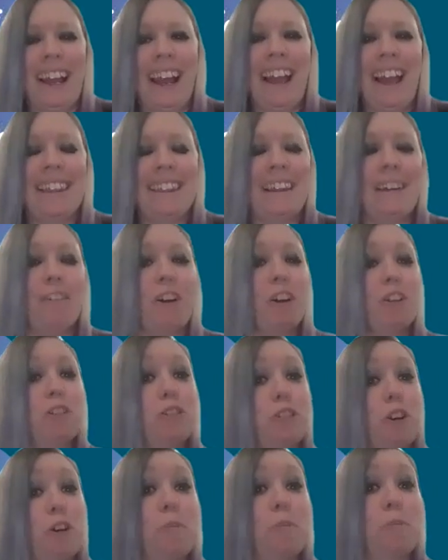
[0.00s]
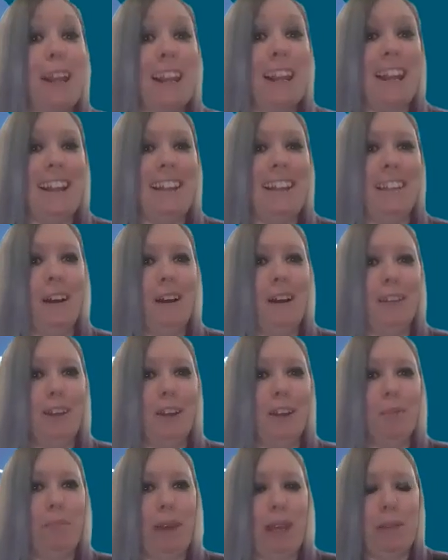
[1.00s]
there are so many
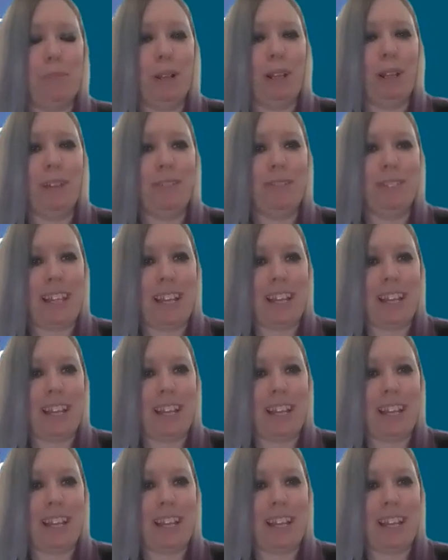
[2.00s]
that people have sent